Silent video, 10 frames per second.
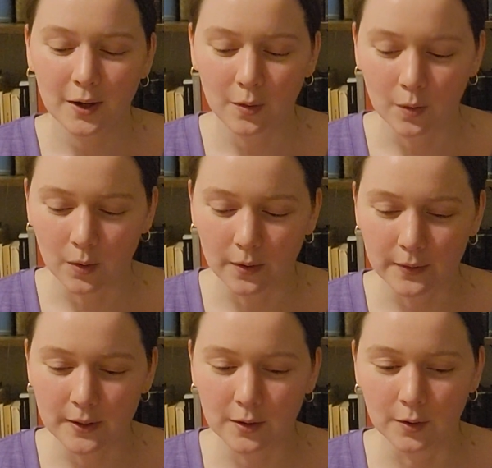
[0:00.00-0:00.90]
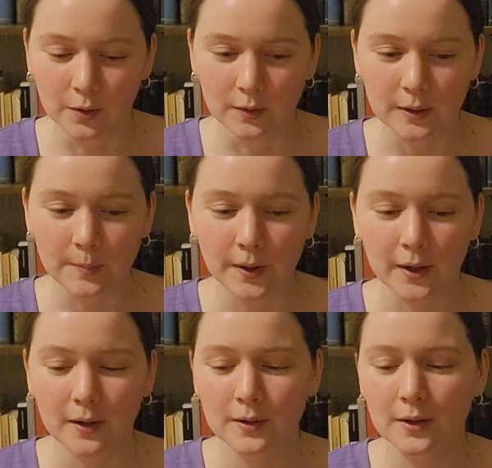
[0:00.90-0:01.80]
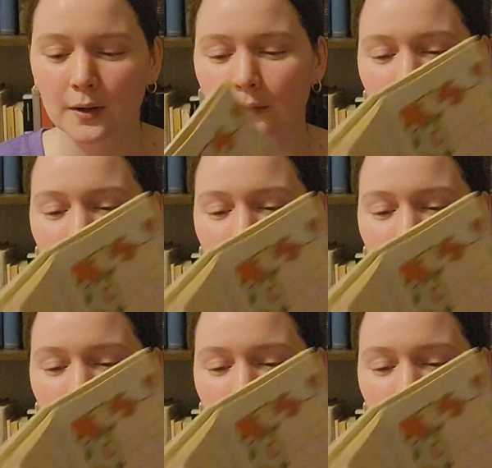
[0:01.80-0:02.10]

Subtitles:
or the early part of